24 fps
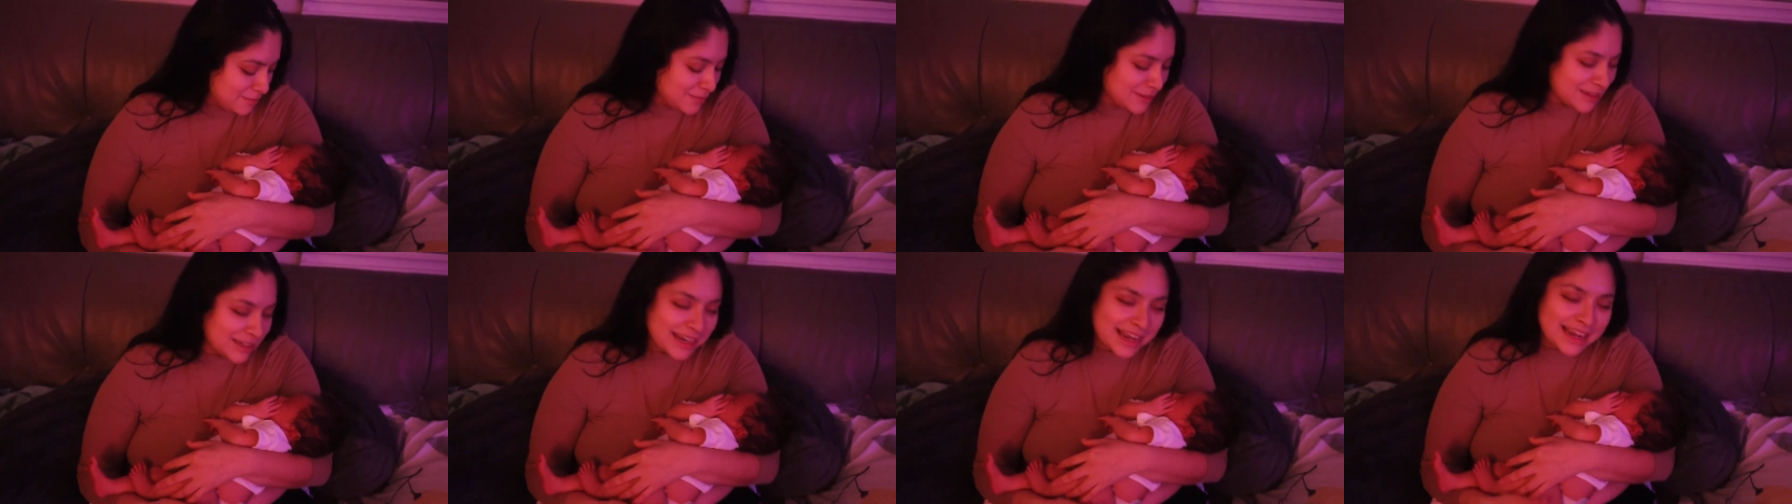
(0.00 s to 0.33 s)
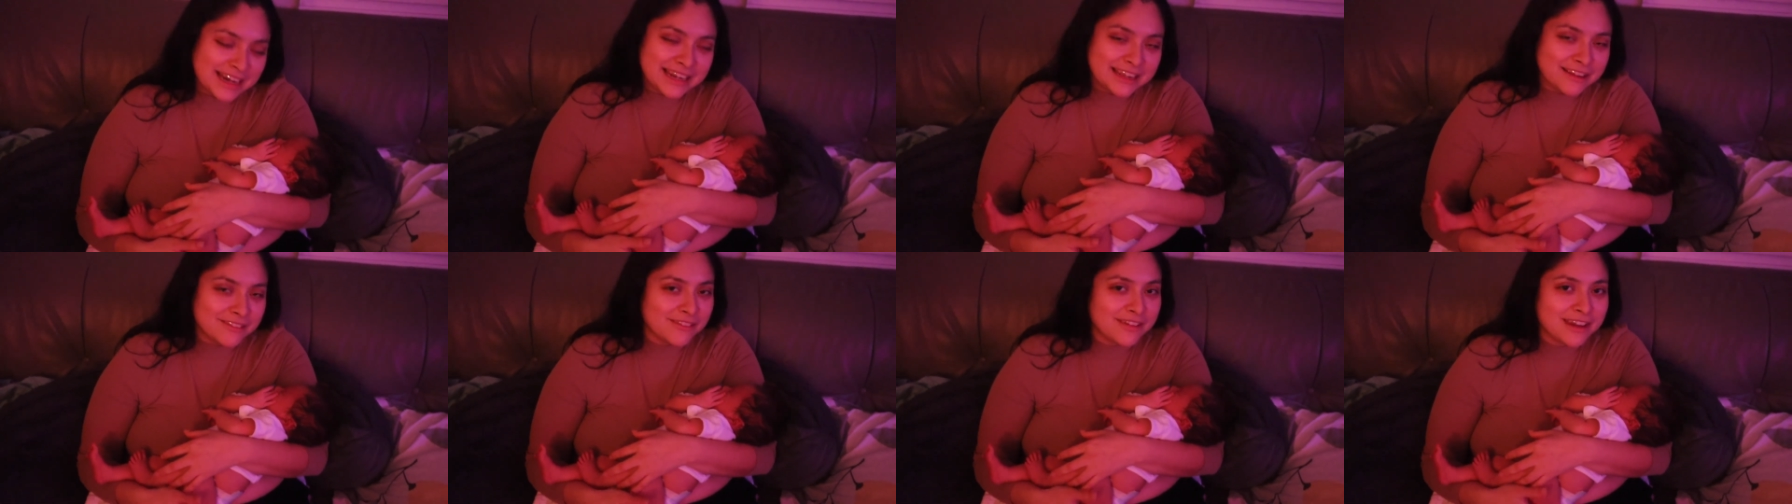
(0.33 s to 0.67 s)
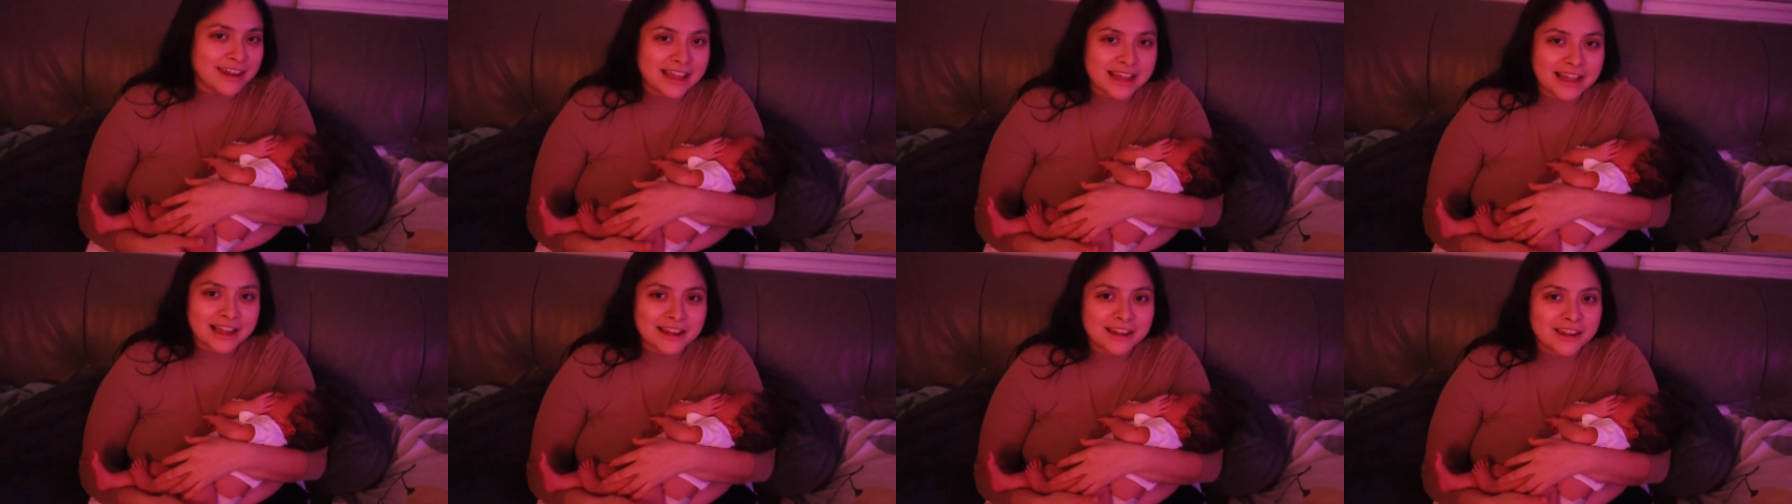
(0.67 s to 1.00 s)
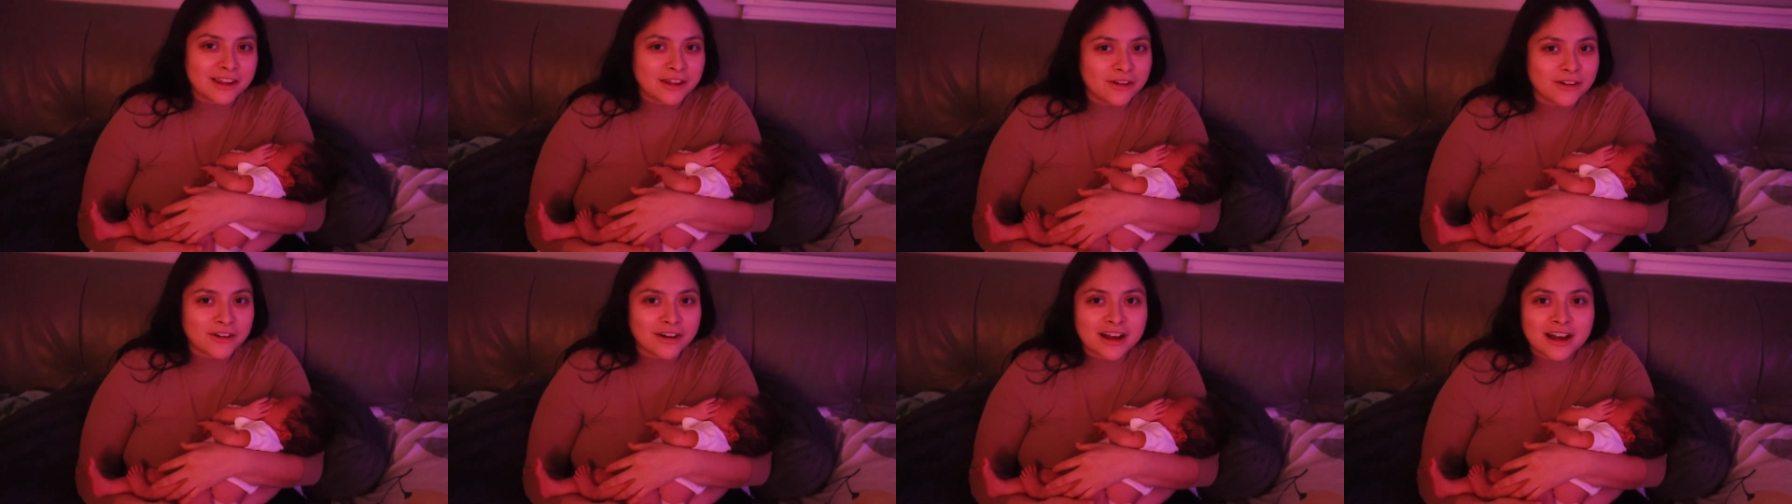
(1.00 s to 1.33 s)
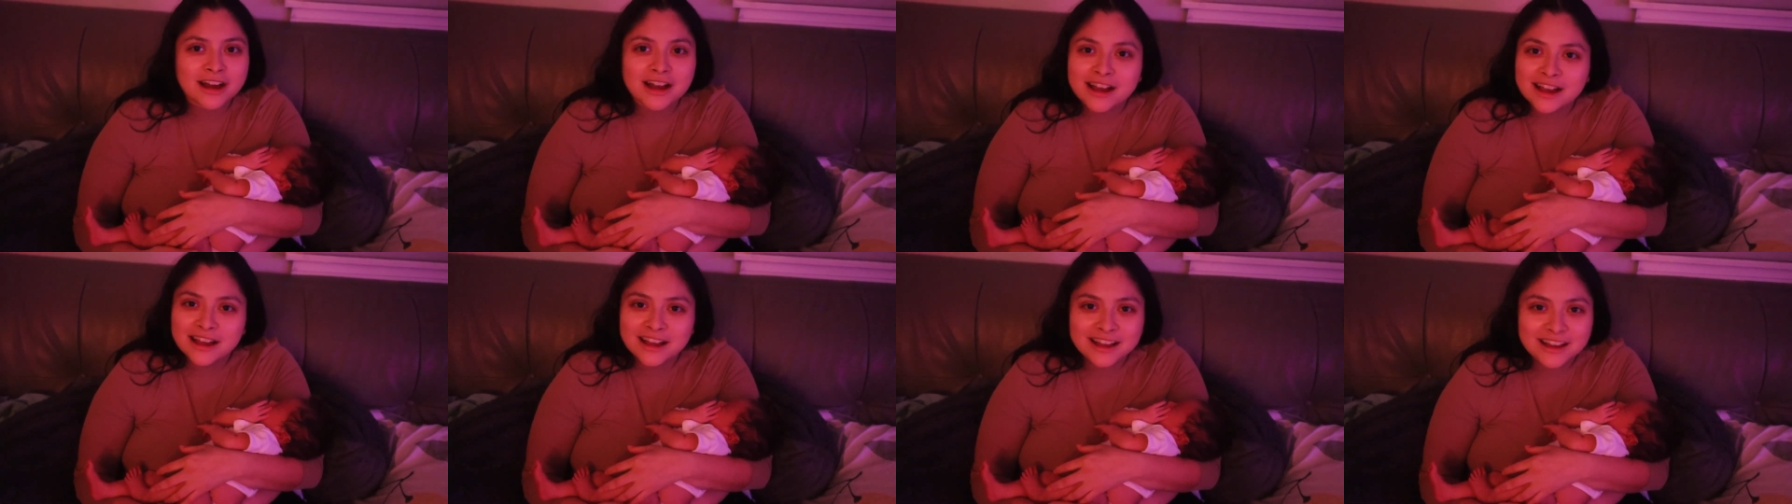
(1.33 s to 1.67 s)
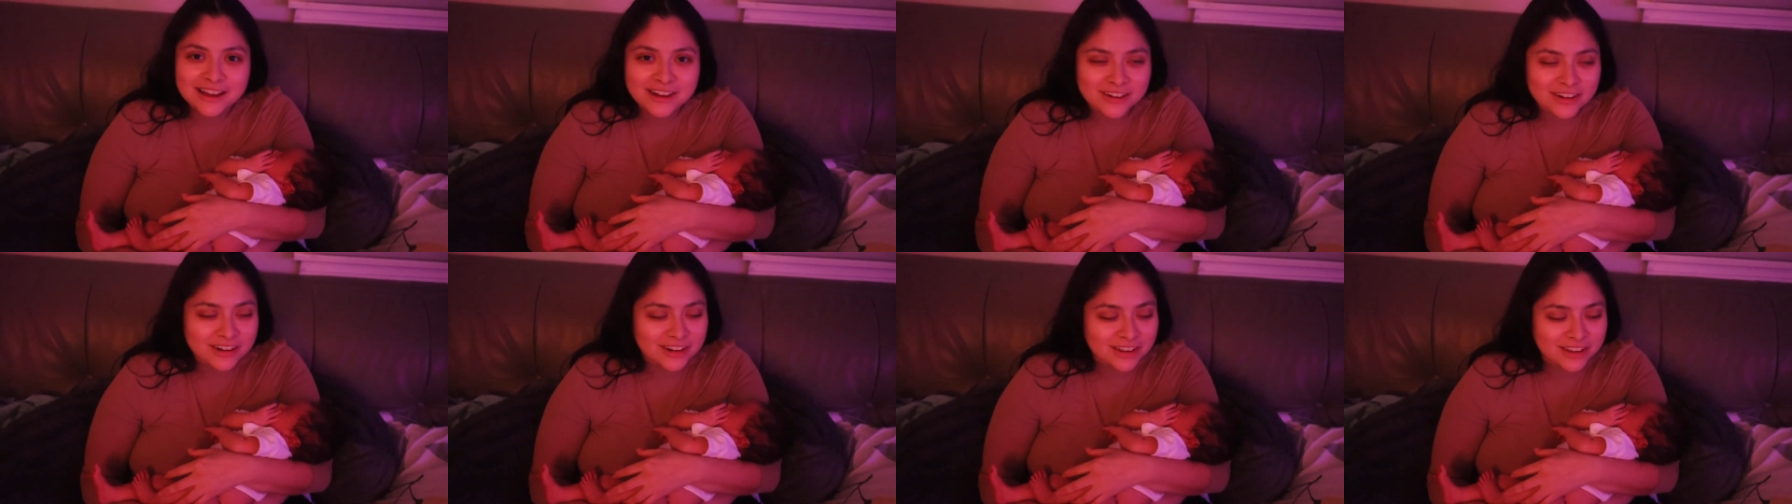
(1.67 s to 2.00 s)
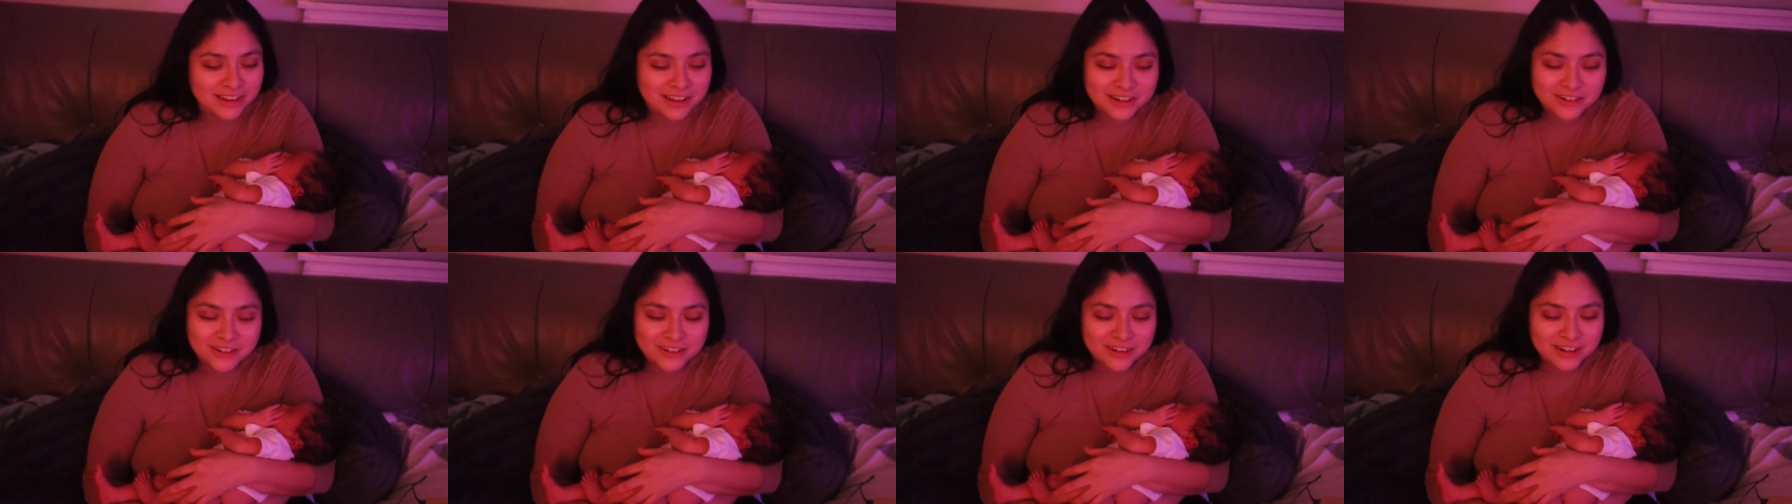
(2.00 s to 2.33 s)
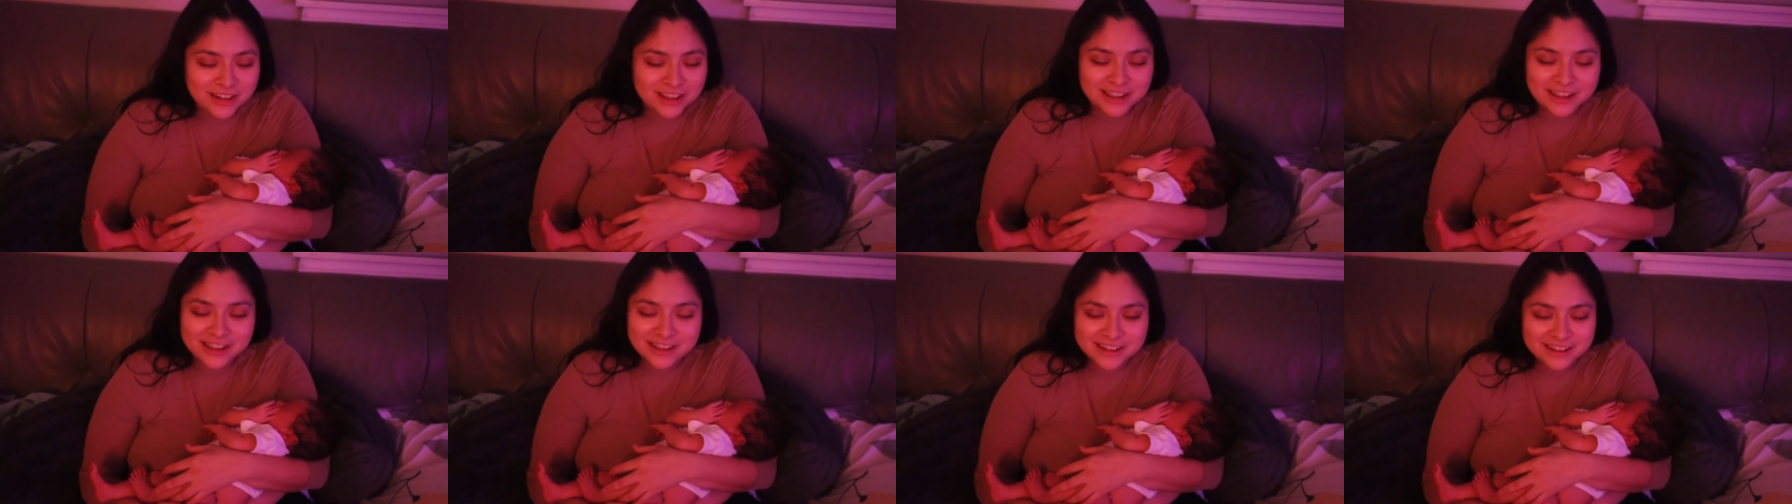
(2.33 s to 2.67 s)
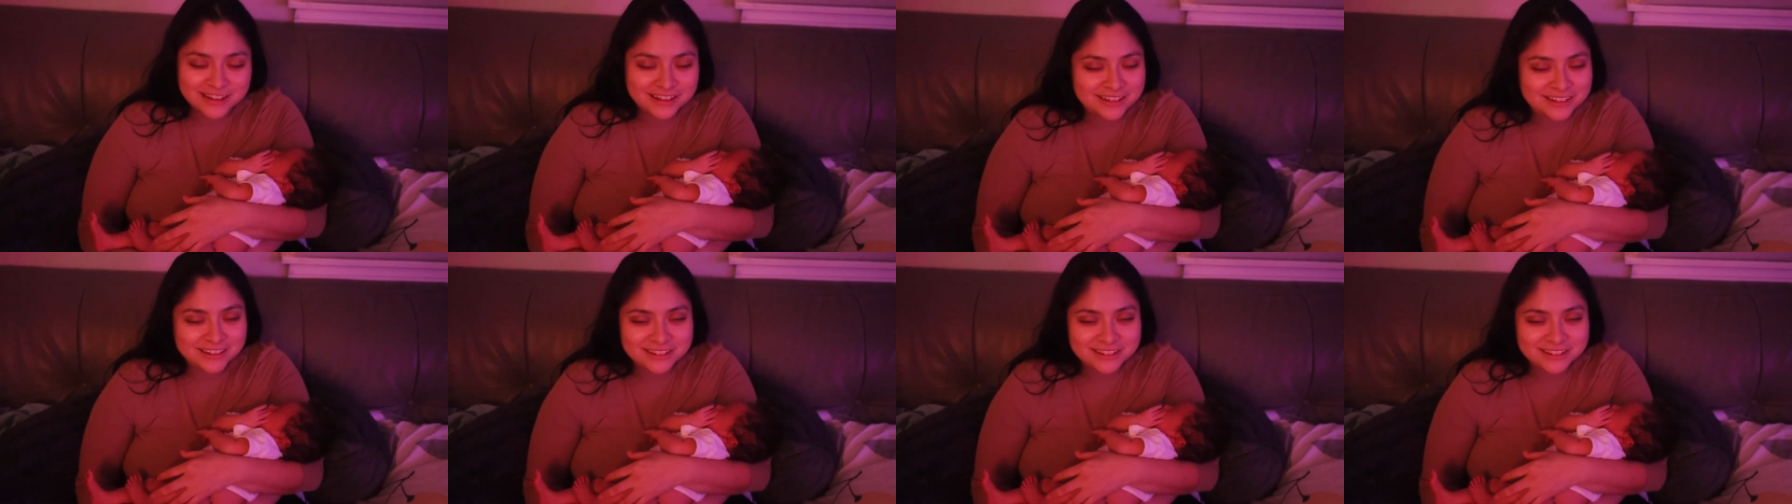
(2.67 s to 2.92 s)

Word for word: But not even like a little cut or a little like.